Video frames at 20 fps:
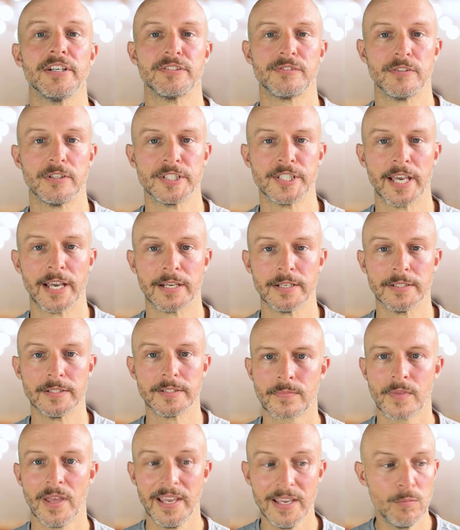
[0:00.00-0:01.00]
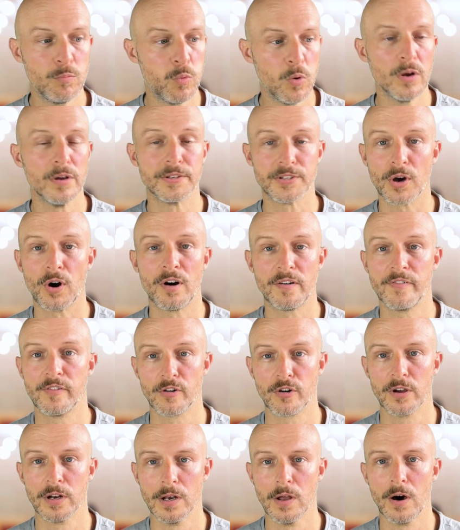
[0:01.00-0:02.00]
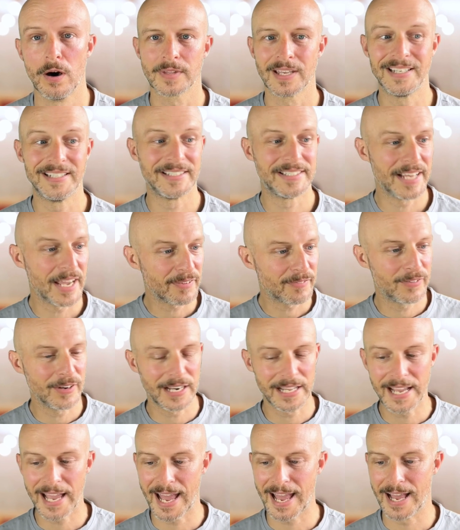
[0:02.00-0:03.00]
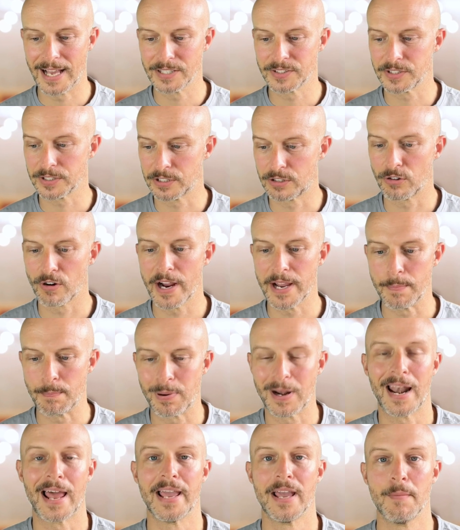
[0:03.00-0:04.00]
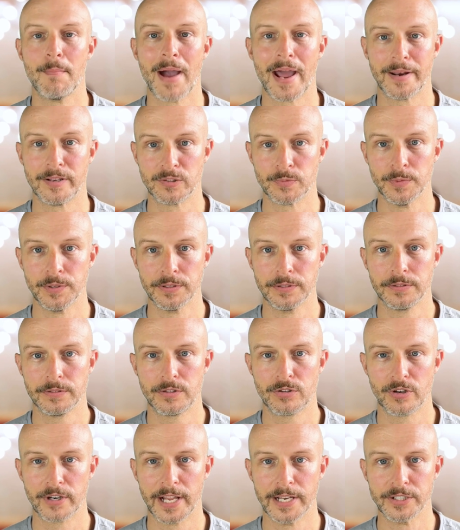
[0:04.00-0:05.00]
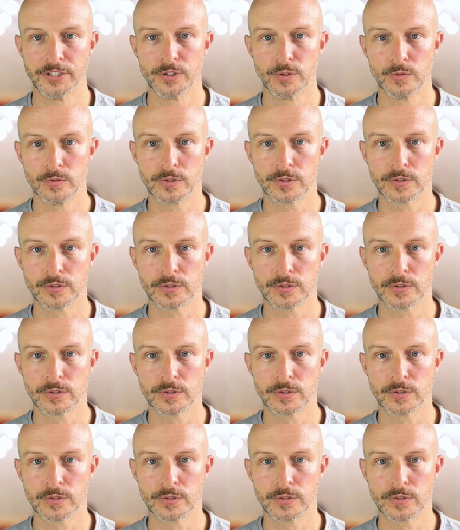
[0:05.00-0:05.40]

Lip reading: for a second, he would offer a lot. Definitely has great player management credentials.